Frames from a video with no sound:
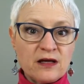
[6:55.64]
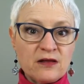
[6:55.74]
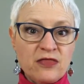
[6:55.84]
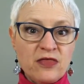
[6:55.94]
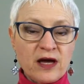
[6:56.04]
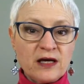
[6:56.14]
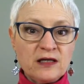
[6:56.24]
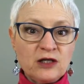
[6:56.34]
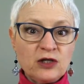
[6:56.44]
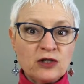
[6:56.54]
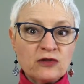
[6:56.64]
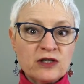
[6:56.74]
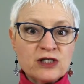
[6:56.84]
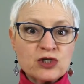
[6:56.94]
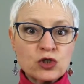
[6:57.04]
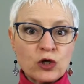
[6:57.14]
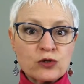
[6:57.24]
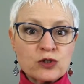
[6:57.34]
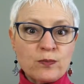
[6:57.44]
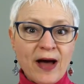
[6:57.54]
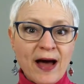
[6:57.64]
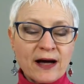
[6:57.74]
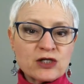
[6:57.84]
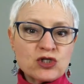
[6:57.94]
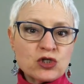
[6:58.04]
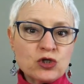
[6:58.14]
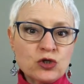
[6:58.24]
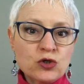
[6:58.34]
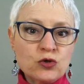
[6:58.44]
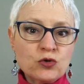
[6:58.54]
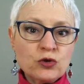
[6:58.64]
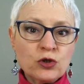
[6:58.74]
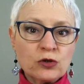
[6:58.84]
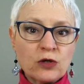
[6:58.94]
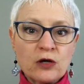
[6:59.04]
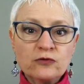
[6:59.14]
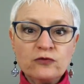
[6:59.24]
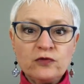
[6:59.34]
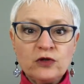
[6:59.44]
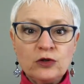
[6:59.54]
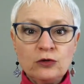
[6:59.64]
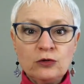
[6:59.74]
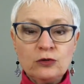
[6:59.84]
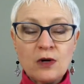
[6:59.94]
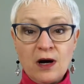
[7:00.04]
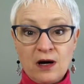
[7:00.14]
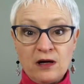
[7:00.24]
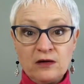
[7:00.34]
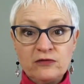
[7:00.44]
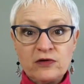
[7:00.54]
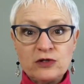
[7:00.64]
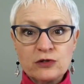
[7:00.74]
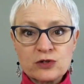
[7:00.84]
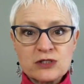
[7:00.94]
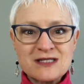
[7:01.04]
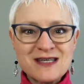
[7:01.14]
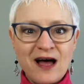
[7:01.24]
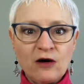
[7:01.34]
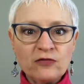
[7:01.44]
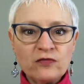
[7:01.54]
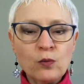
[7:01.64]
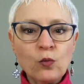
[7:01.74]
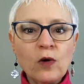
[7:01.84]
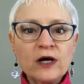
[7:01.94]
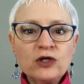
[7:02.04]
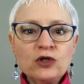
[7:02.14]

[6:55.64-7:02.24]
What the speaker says: then, this goes back to your own view of yourself and what